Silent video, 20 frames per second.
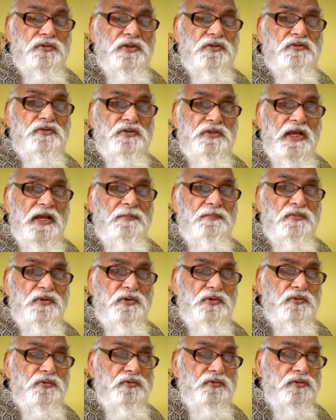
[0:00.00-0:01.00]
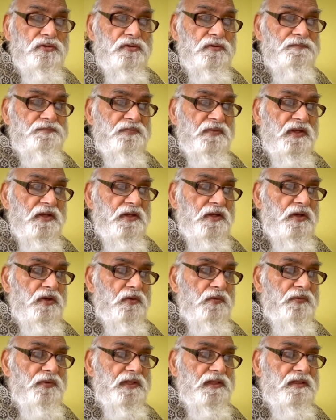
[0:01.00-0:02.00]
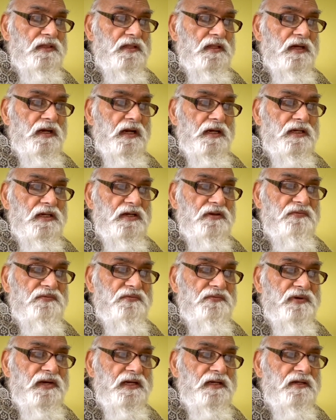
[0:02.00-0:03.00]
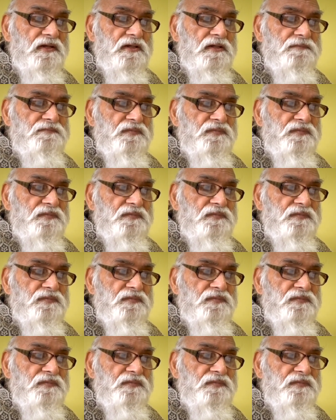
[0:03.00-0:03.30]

the same news with a different